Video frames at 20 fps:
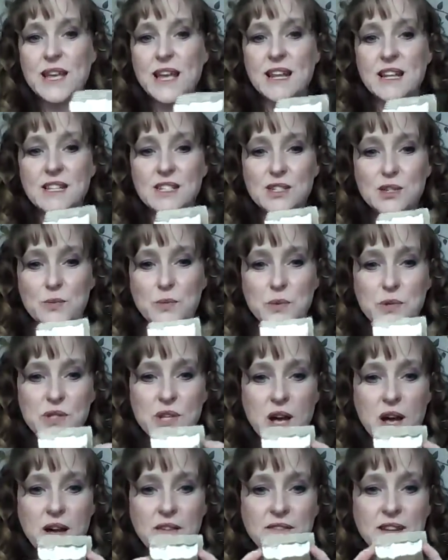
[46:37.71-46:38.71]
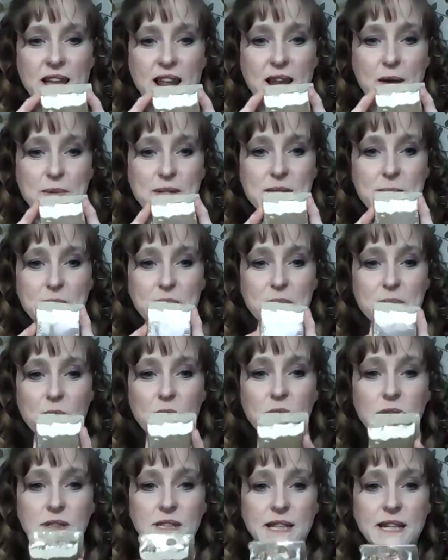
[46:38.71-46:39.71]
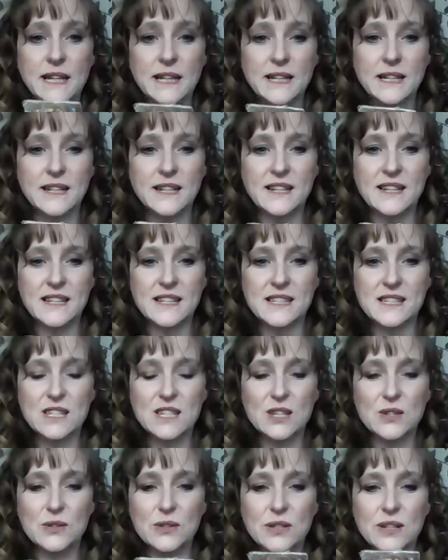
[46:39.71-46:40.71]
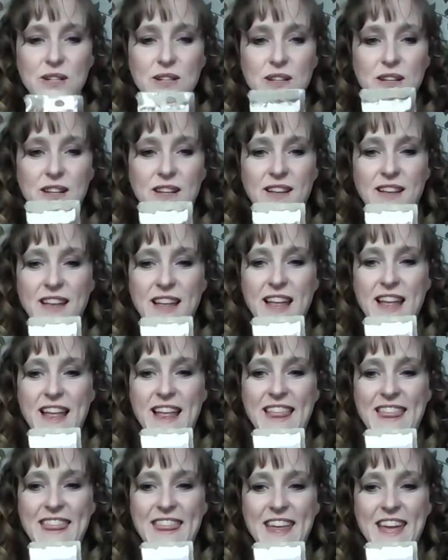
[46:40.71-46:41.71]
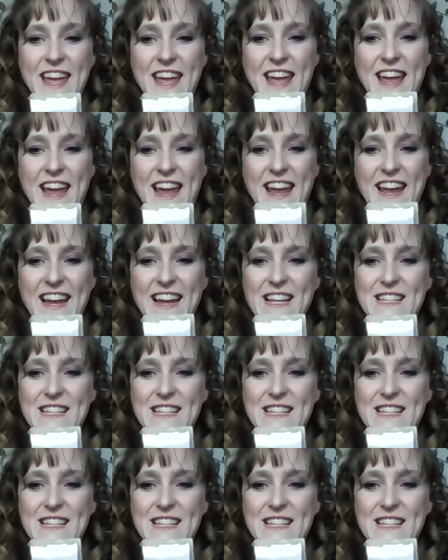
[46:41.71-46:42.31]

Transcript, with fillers: and it's super soft, and I was able to mold it into this cute little thing.